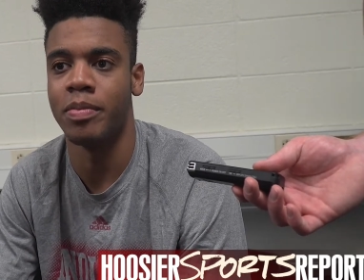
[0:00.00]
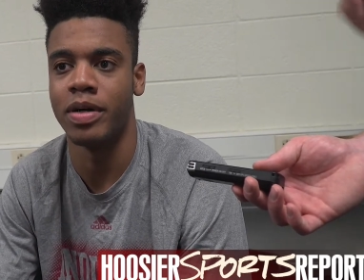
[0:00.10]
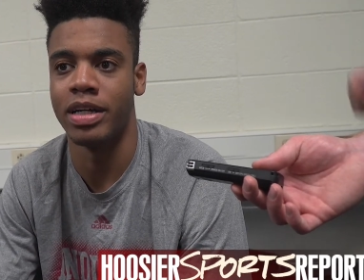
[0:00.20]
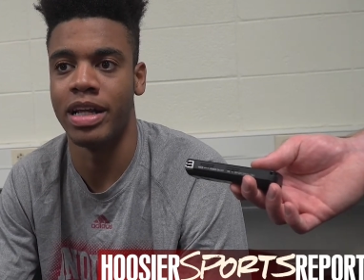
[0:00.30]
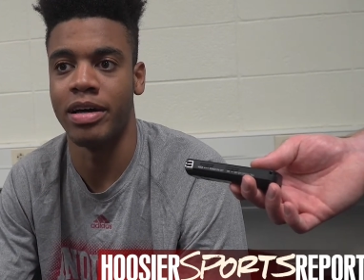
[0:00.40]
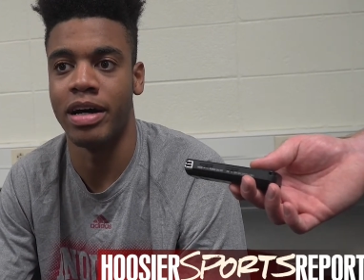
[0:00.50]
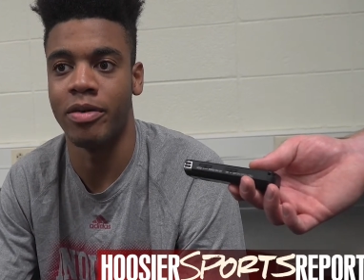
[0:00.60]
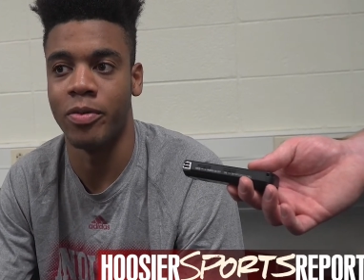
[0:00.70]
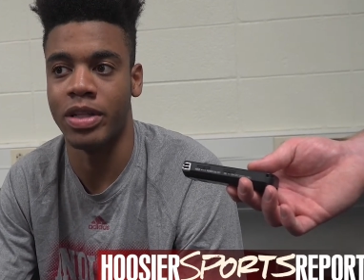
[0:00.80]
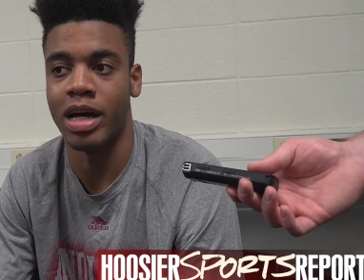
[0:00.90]
But uh,
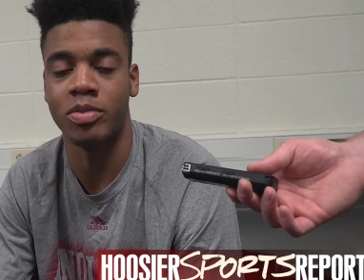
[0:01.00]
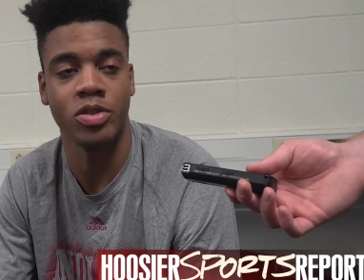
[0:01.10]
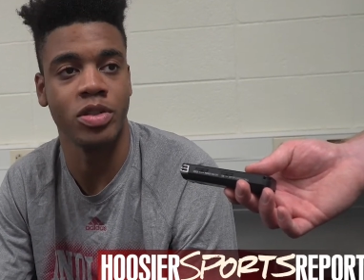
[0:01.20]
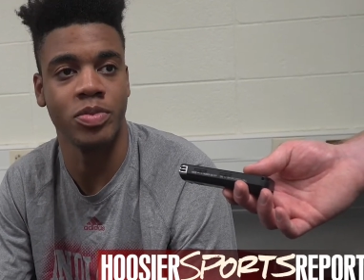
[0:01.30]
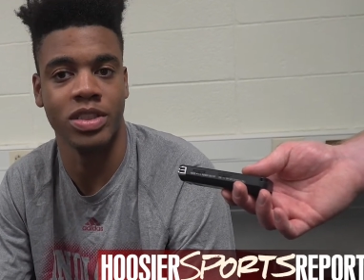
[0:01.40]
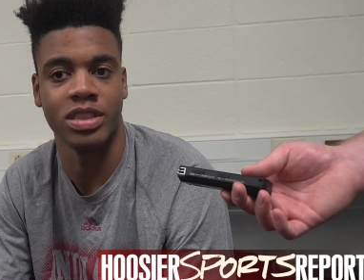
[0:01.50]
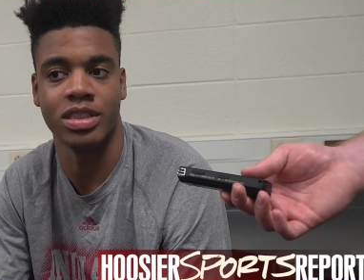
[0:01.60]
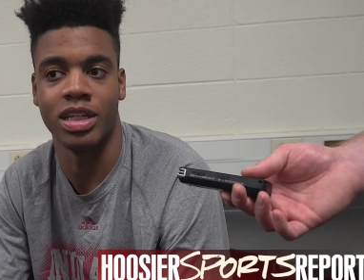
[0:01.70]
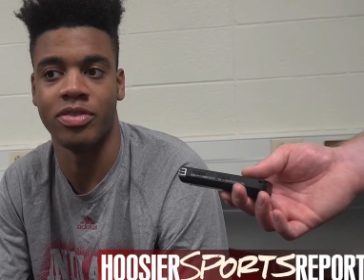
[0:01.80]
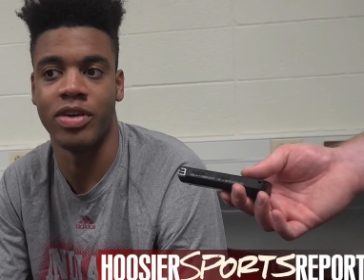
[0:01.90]
when the opportunity presents
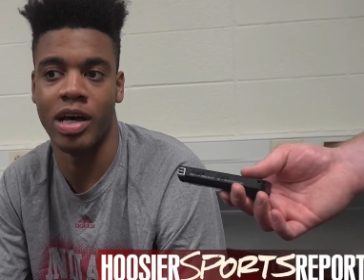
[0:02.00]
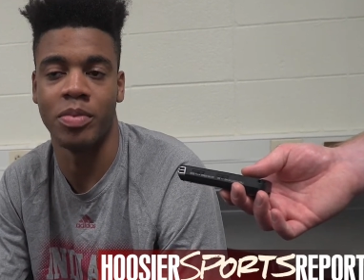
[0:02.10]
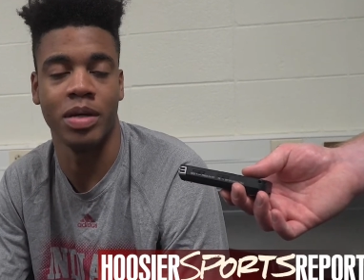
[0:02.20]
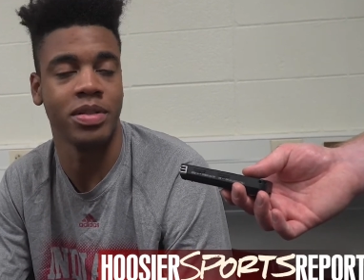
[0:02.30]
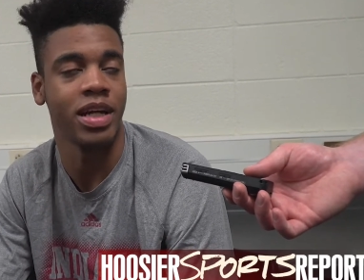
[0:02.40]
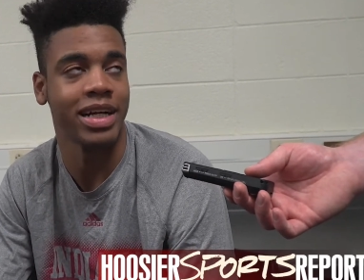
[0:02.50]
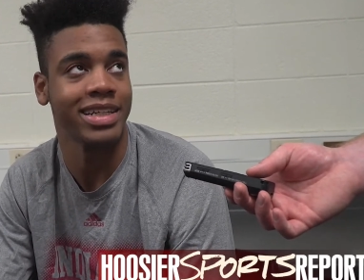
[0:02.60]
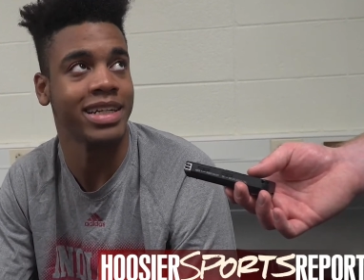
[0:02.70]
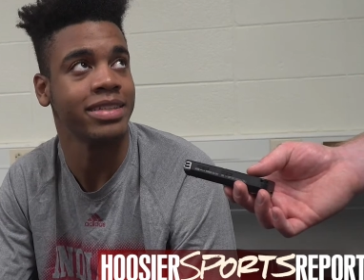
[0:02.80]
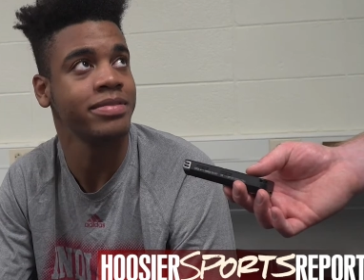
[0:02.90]
itself, I'll be able to knock it
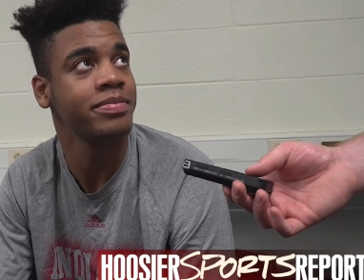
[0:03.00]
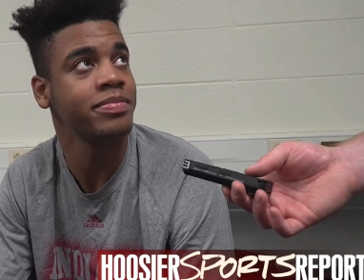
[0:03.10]
down